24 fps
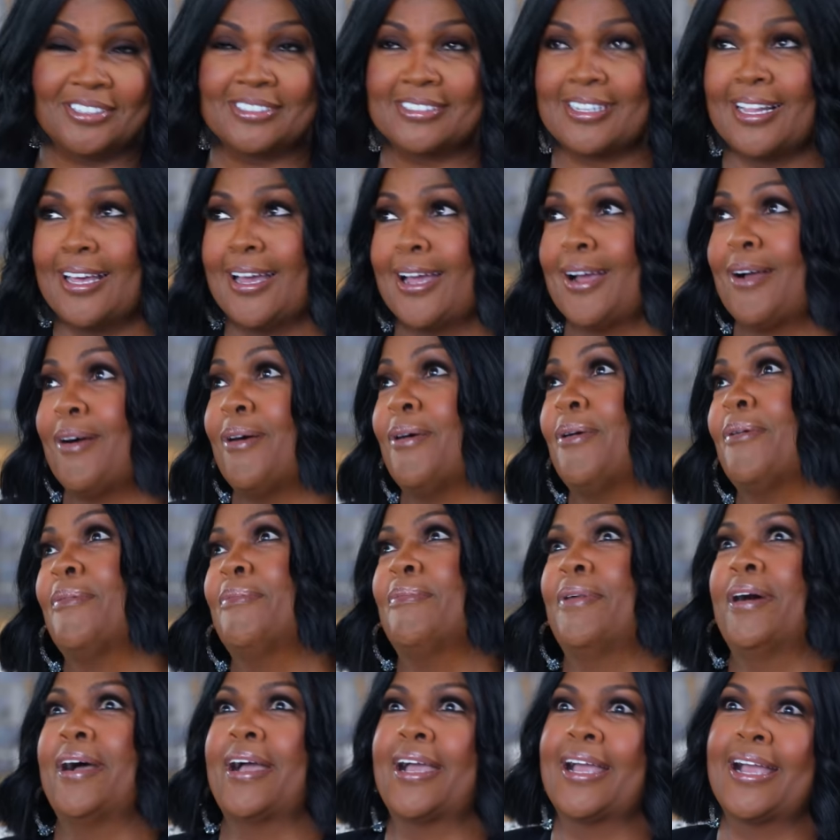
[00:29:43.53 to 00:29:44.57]
right. it's like, oh
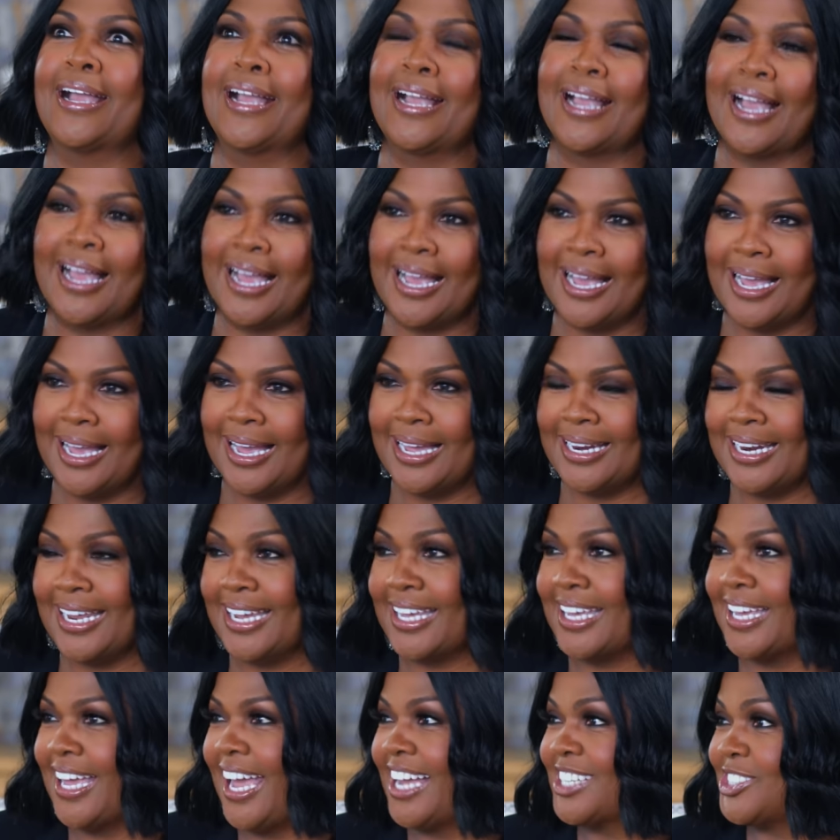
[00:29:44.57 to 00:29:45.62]
my God, they
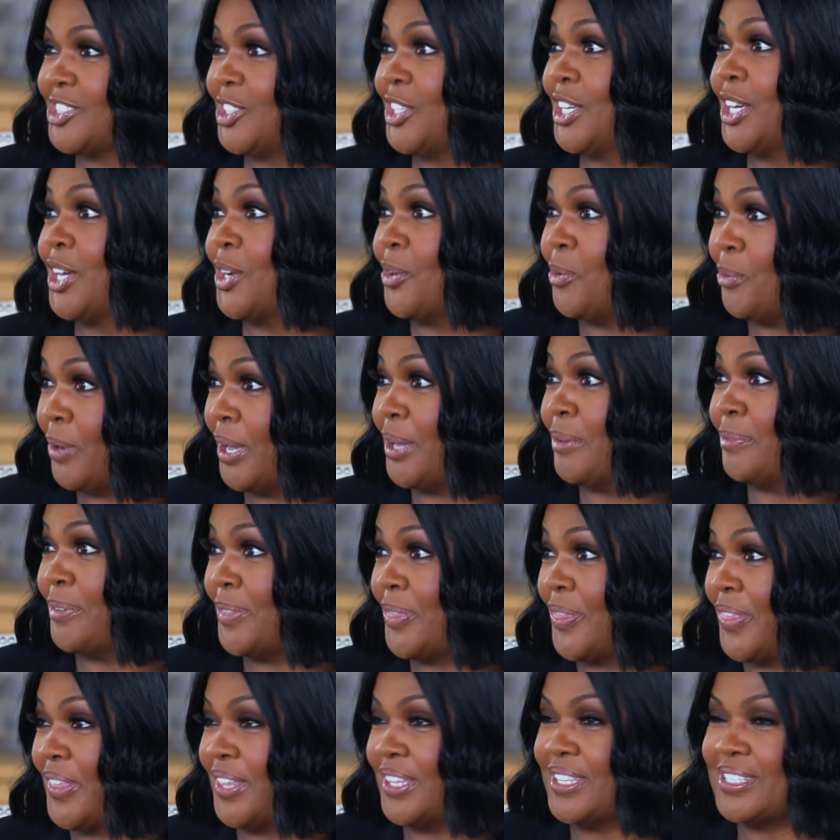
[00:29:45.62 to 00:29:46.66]
can actually get away
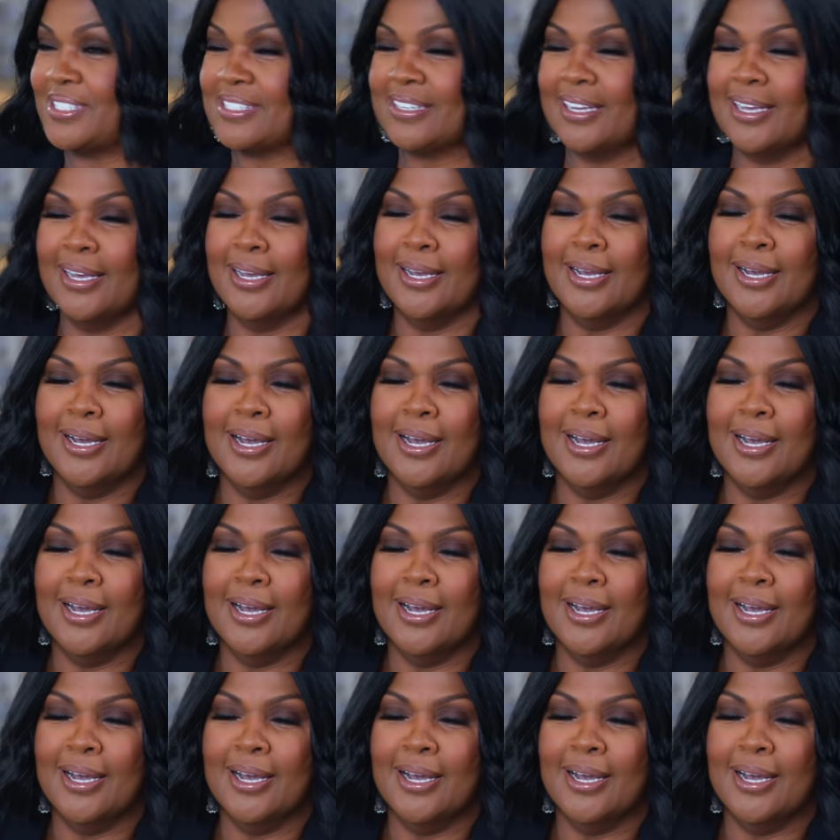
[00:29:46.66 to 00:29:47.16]
with this. Right.